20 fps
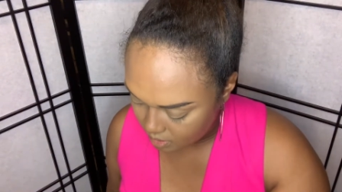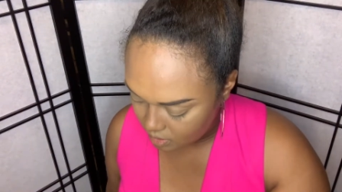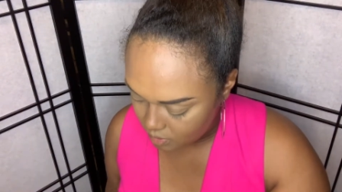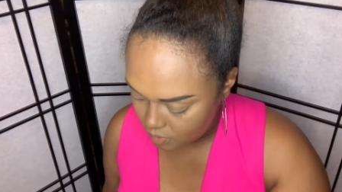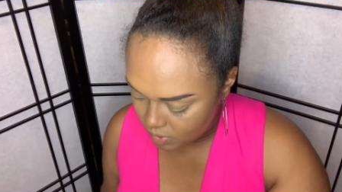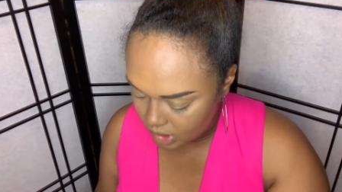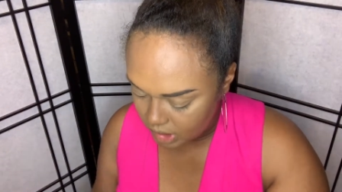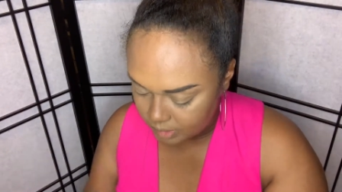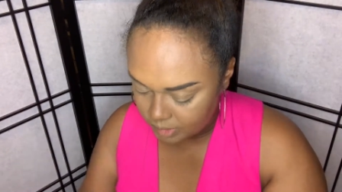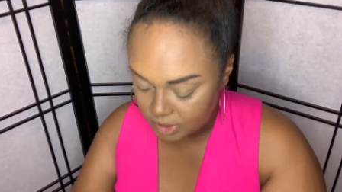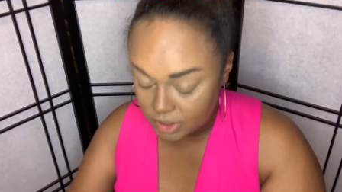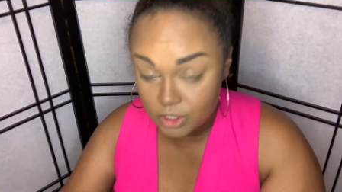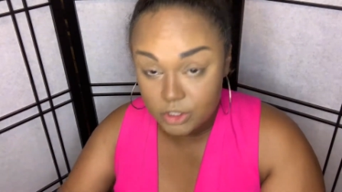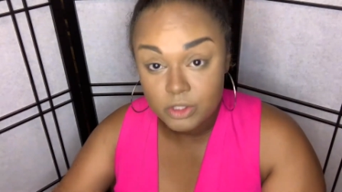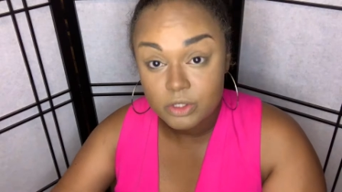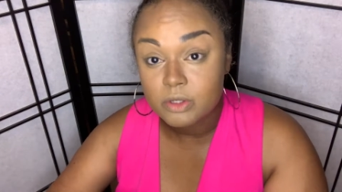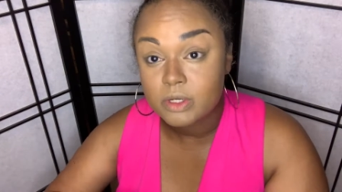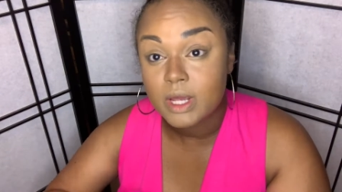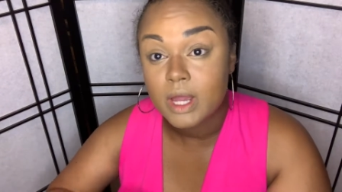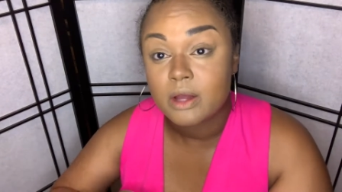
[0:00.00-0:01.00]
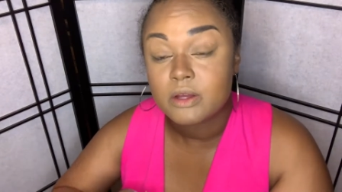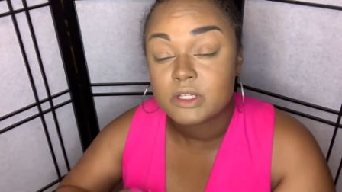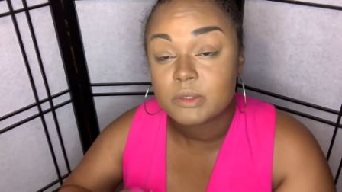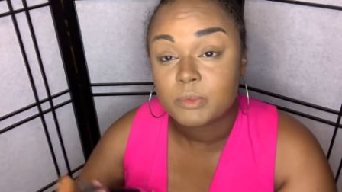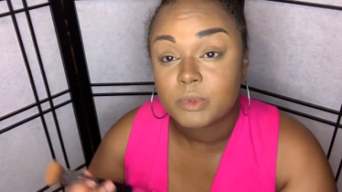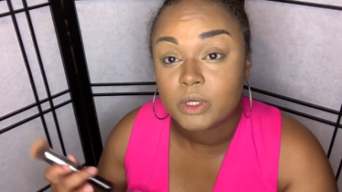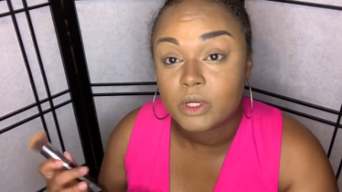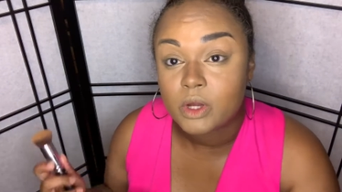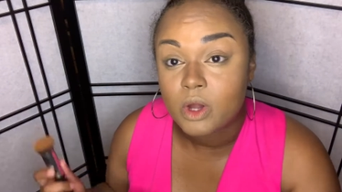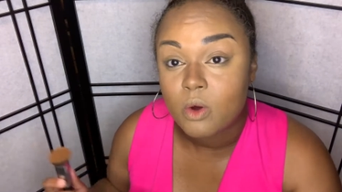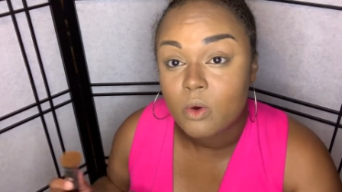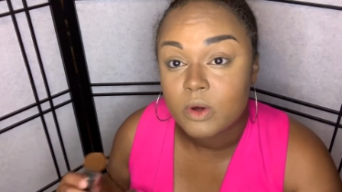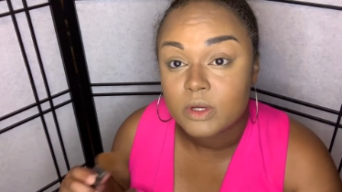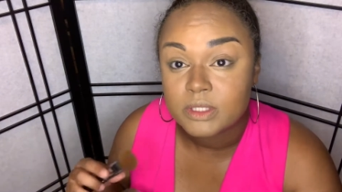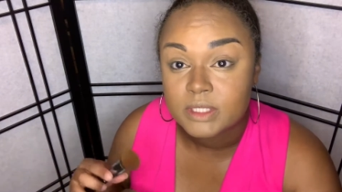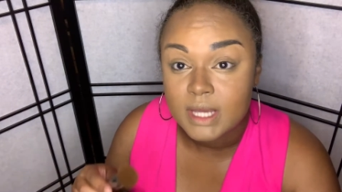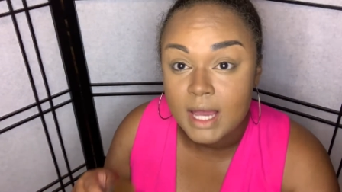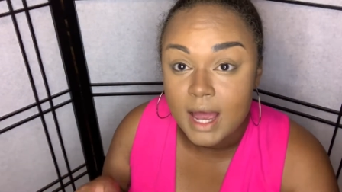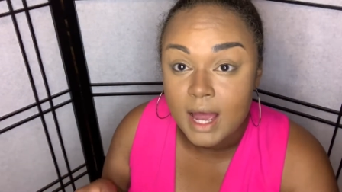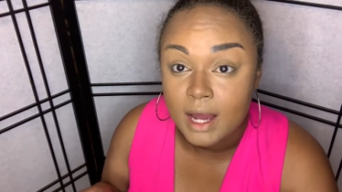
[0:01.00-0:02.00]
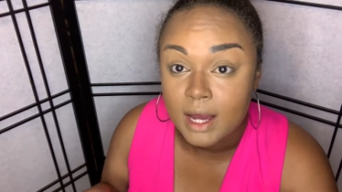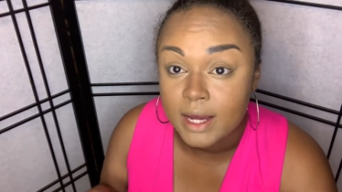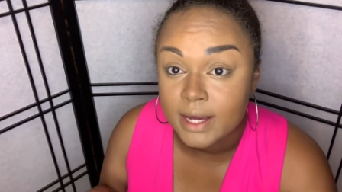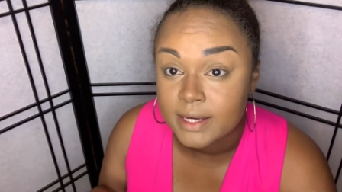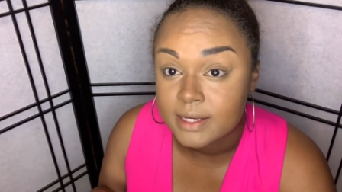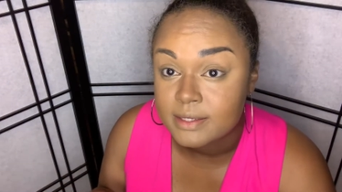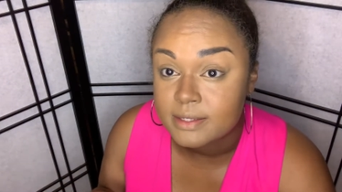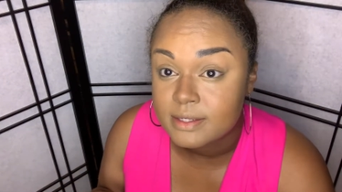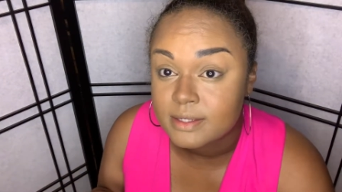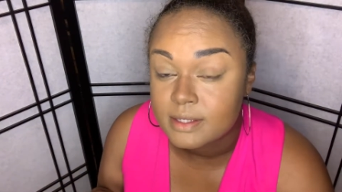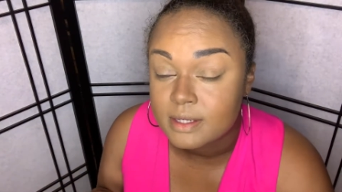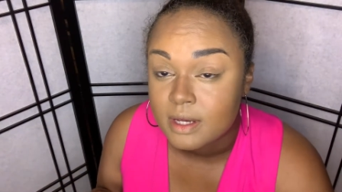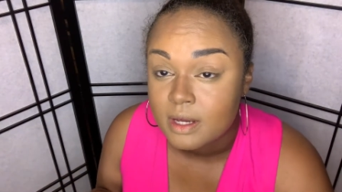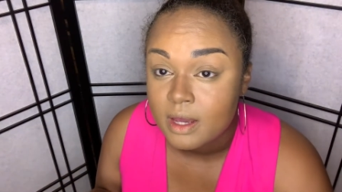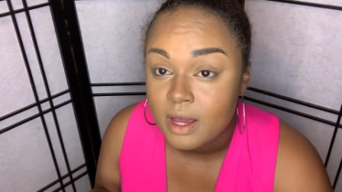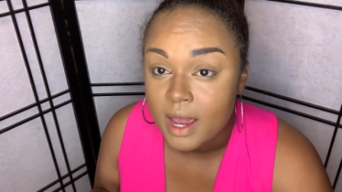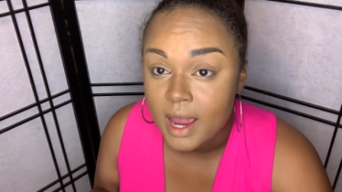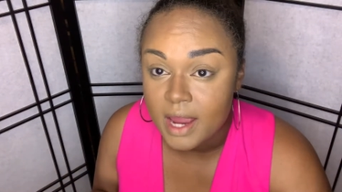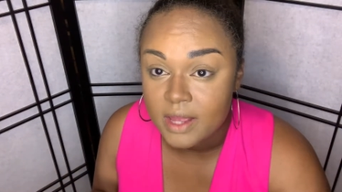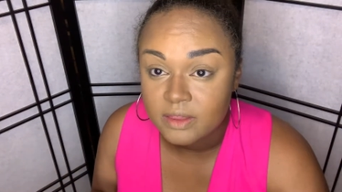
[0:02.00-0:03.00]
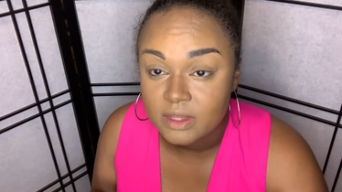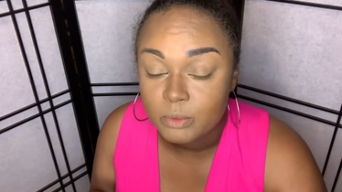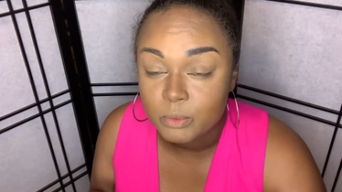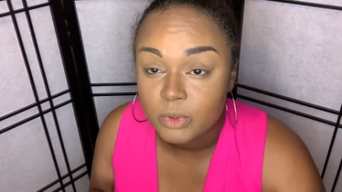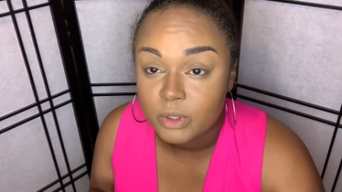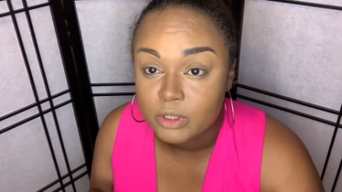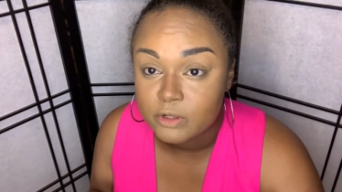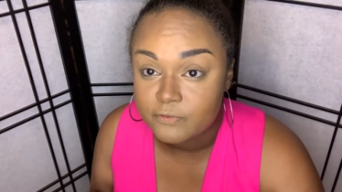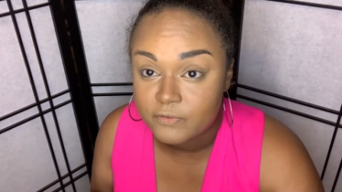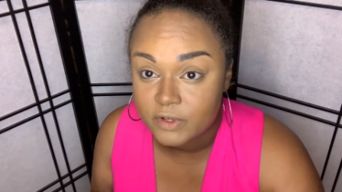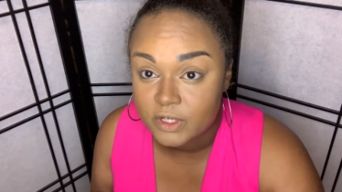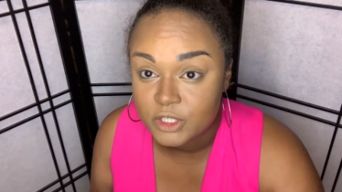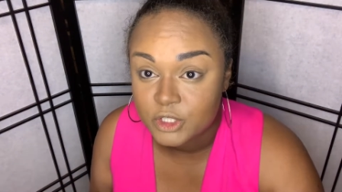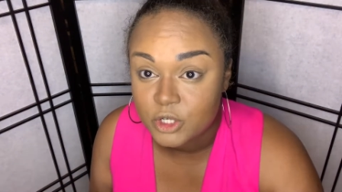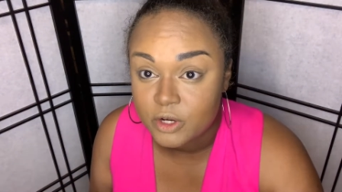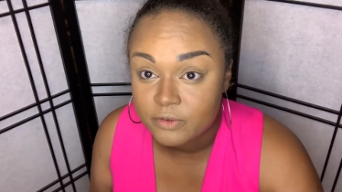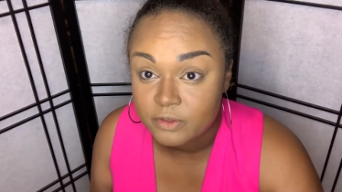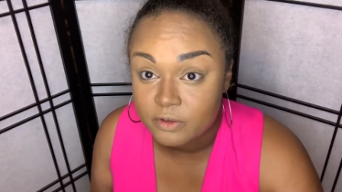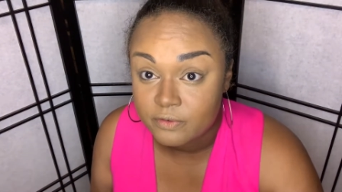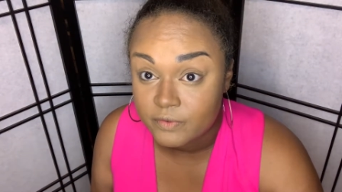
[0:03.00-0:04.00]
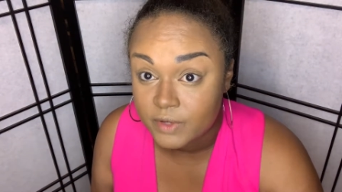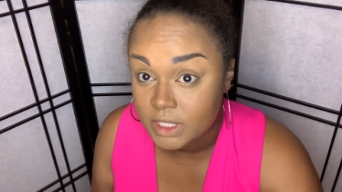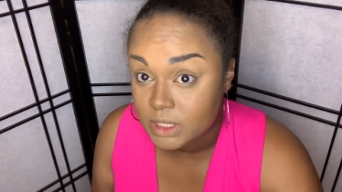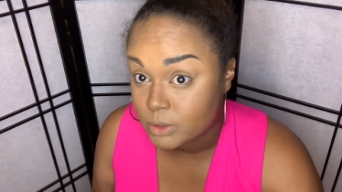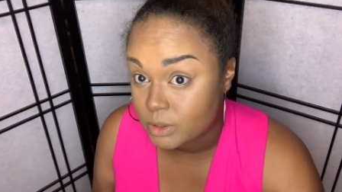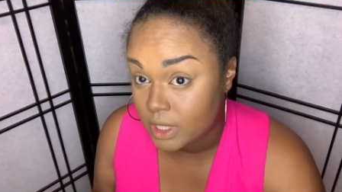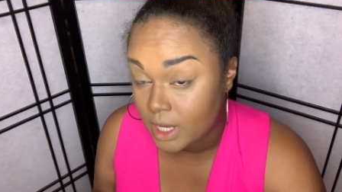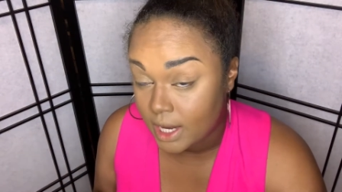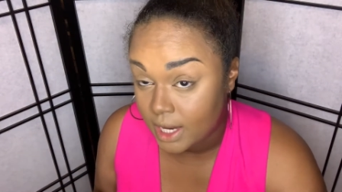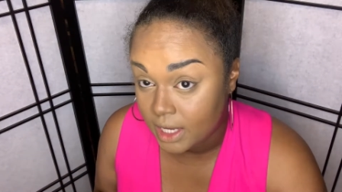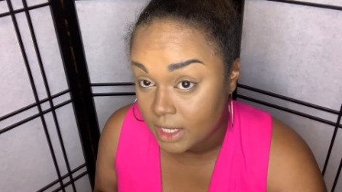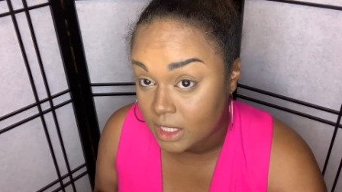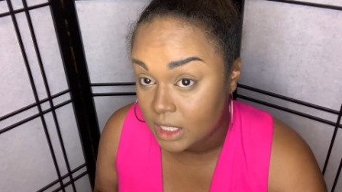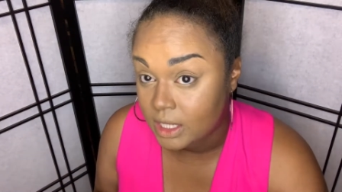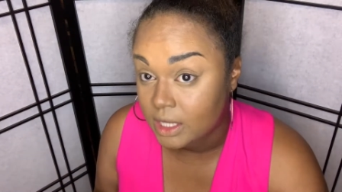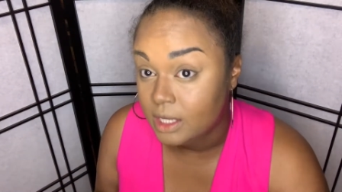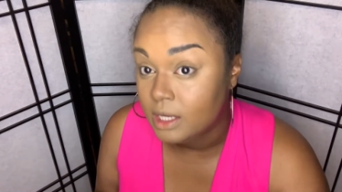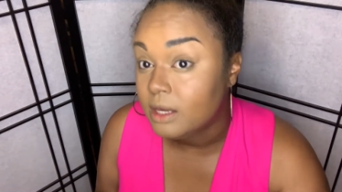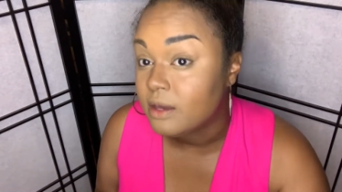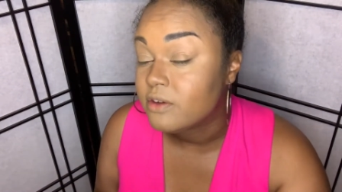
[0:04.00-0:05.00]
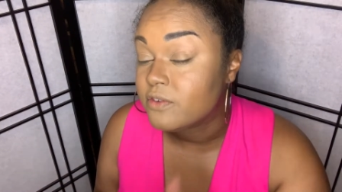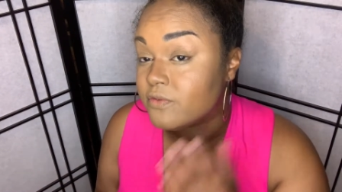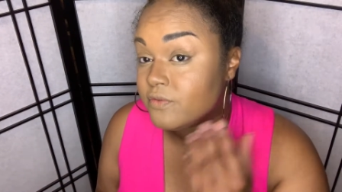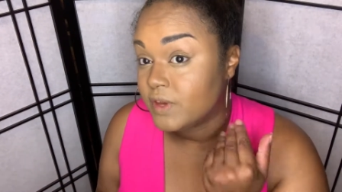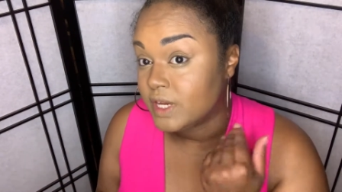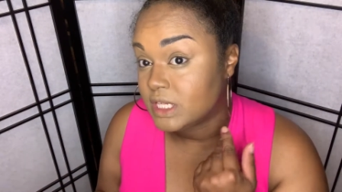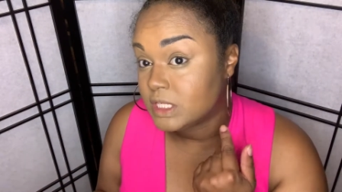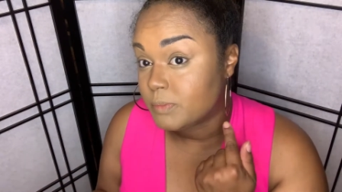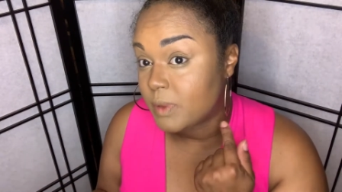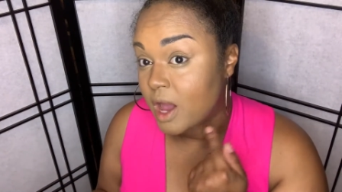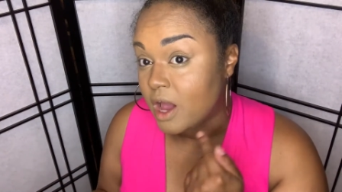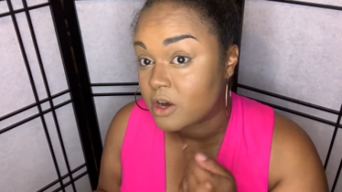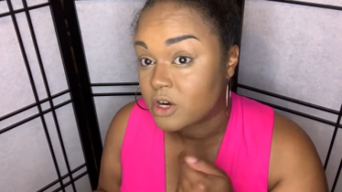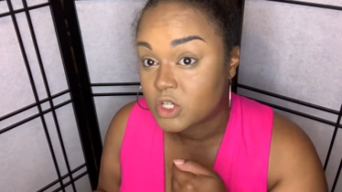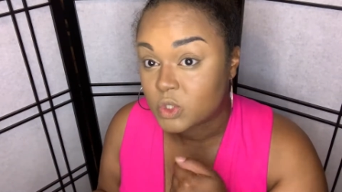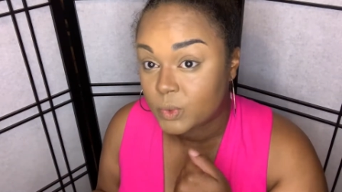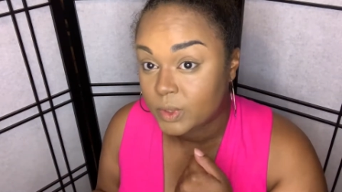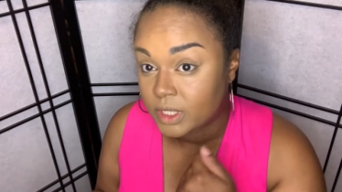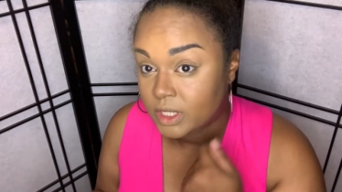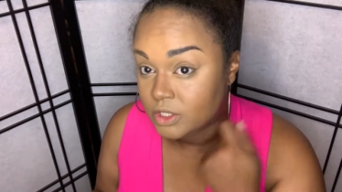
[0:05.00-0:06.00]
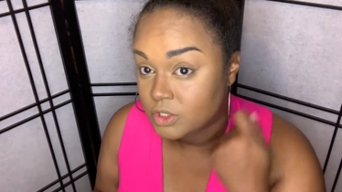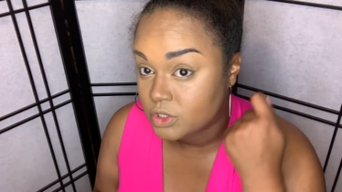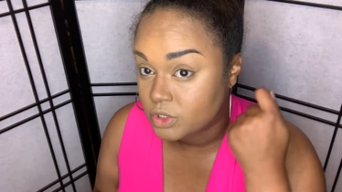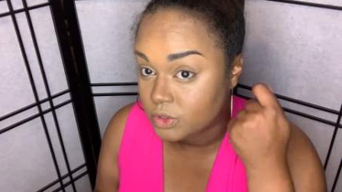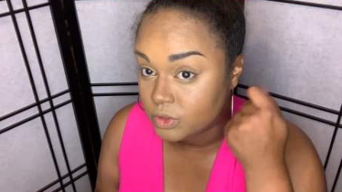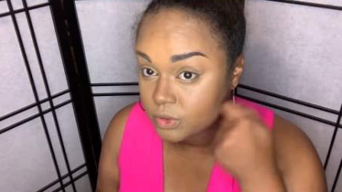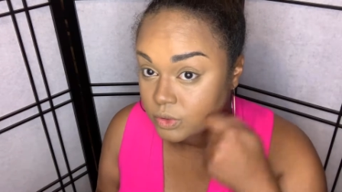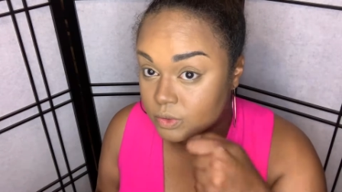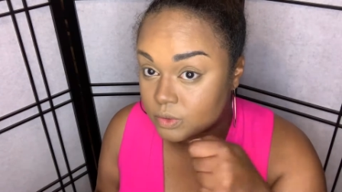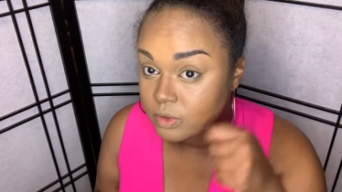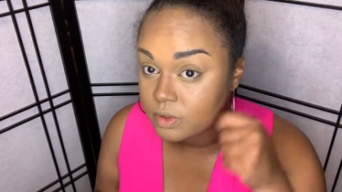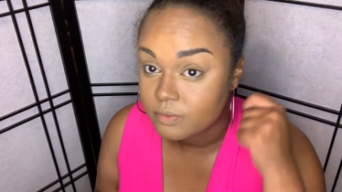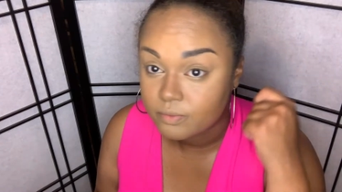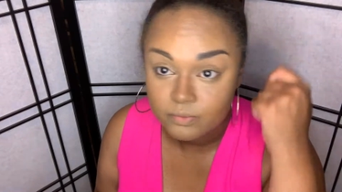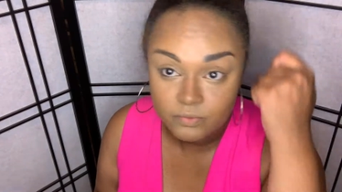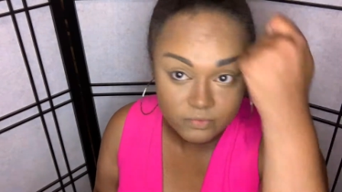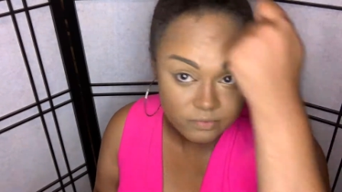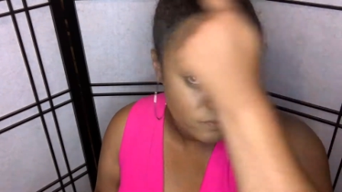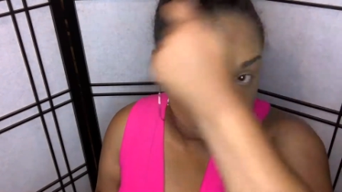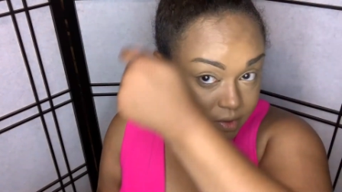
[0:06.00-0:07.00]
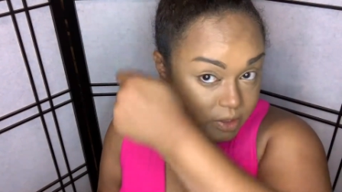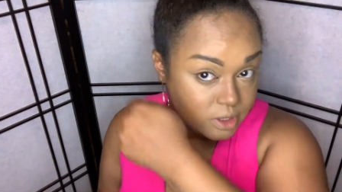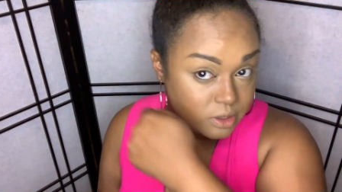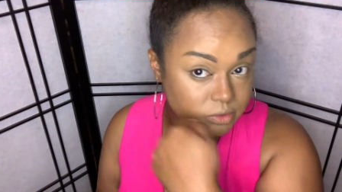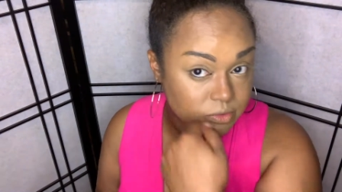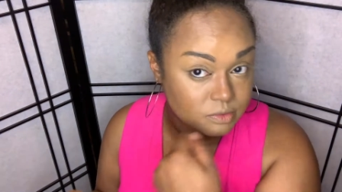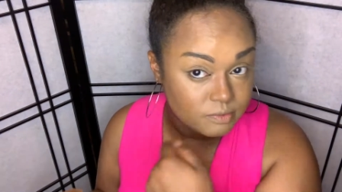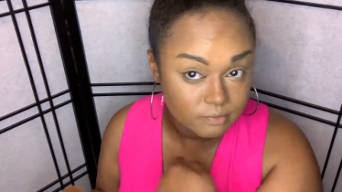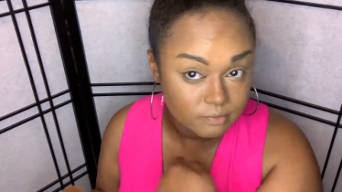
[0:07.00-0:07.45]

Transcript: What I'm gonna do now is I'm gonna go on to eyes, and then we're gonna finish off the face with any face powders we need to, you know,